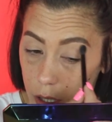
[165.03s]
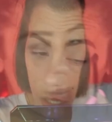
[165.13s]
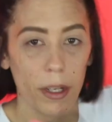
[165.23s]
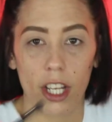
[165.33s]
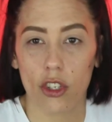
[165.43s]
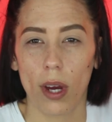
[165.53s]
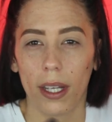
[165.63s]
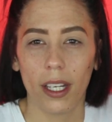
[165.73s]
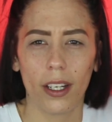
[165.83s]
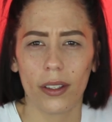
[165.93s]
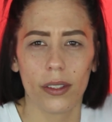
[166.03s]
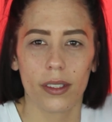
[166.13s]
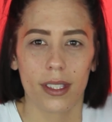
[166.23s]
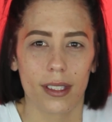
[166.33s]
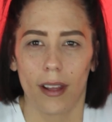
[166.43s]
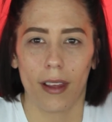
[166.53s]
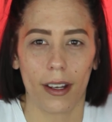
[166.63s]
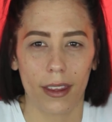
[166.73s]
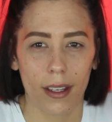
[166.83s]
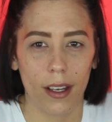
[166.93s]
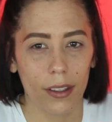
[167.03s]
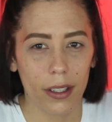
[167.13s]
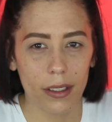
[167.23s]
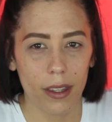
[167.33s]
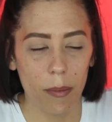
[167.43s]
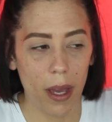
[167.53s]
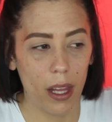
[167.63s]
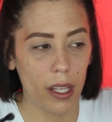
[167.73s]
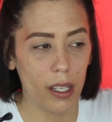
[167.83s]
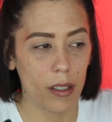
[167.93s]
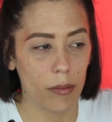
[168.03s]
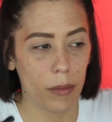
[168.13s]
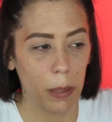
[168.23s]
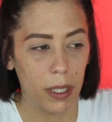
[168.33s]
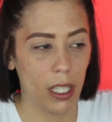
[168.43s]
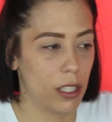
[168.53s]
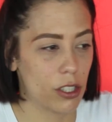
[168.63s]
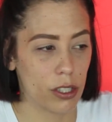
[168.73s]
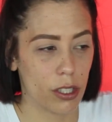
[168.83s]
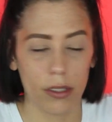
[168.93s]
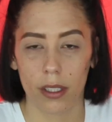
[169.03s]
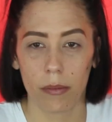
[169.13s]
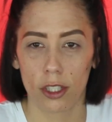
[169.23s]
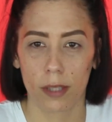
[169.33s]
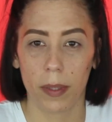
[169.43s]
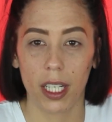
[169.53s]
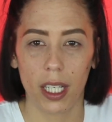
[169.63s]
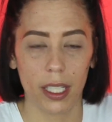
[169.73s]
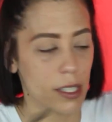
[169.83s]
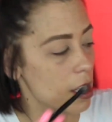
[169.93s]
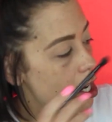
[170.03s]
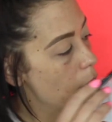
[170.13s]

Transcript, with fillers: I'm going to try to use a lot of the colors in the palette, maybe just use them just because.